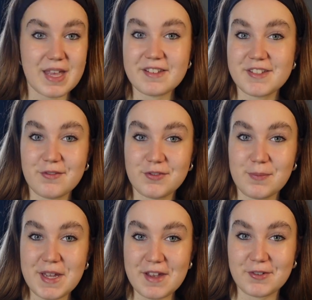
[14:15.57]
That's it
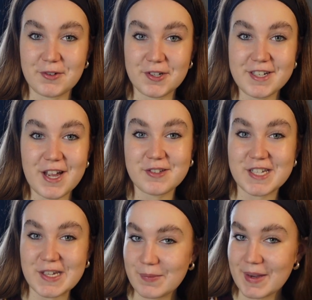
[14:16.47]
from me, everyone. I'll
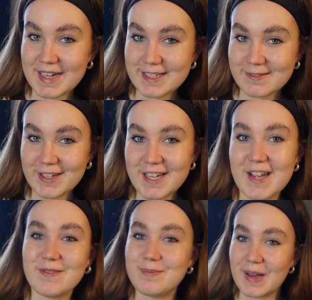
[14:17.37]
see you in my next
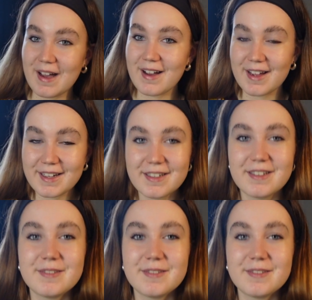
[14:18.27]
video. Bye.